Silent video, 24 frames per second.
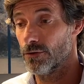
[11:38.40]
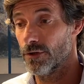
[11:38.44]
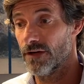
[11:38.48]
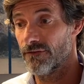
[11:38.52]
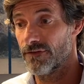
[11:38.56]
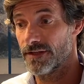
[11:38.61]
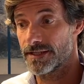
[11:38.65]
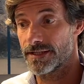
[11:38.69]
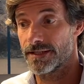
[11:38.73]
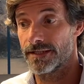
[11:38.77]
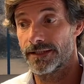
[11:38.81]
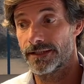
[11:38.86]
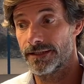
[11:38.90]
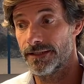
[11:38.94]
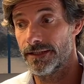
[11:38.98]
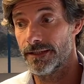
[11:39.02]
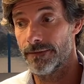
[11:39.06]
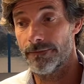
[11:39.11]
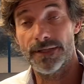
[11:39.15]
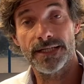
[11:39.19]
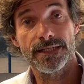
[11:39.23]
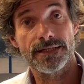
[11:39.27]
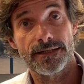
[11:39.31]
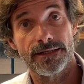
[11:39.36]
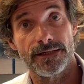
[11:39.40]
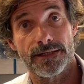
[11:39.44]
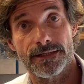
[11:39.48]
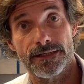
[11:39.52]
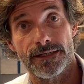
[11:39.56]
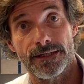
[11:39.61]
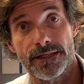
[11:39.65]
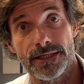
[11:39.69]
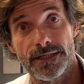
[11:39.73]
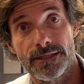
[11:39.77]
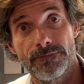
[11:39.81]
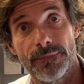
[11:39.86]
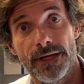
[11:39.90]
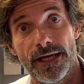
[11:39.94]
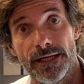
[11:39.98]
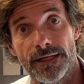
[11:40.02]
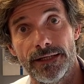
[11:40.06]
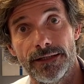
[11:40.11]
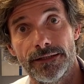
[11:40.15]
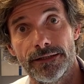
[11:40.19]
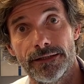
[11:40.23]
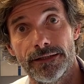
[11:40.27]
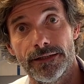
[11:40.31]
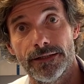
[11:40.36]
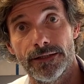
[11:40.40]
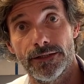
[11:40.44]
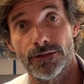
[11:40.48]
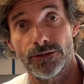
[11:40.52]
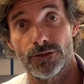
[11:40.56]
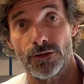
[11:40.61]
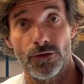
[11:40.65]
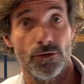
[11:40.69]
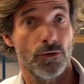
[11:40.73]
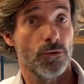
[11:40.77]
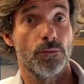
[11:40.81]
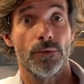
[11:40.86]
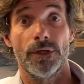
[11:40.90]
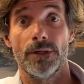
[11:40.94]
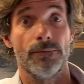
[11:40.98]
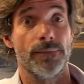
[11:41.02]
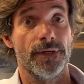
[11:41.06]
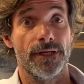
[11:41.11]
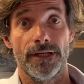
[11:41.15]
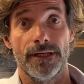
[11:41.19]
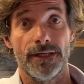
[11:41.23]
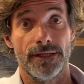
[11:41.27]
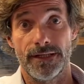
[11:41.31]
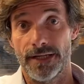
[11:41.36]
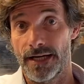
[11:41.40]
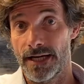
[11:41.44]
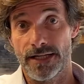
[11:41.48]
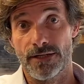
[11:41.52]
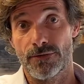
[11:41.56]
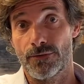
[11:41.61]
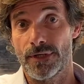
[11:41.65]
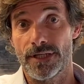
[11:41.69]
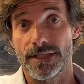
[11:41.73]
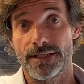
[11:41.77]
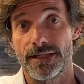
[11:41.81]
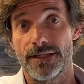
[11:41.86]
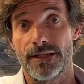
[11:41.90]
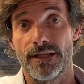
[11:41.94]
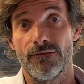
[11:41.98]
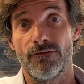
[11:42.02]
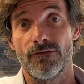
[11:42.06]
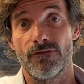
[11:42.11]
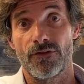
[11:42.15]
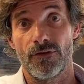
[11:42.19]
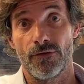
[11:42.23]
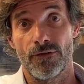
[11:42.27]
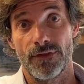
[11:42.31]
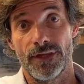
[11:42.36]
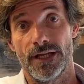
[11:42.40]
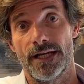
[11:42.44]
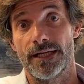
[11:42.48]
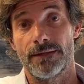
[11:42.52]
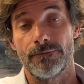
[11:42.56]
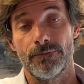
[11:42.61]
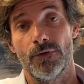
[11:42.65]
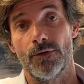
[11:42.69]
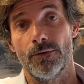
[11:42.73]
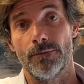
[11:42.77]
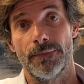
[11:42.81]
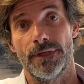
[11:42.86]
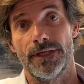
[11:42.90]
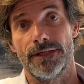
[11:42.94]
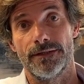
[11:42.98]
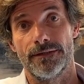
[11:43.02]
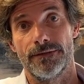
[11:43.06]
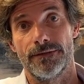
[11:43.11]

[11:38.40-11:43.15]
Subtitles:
started a business in Spain, so you will be tax resident from that moment.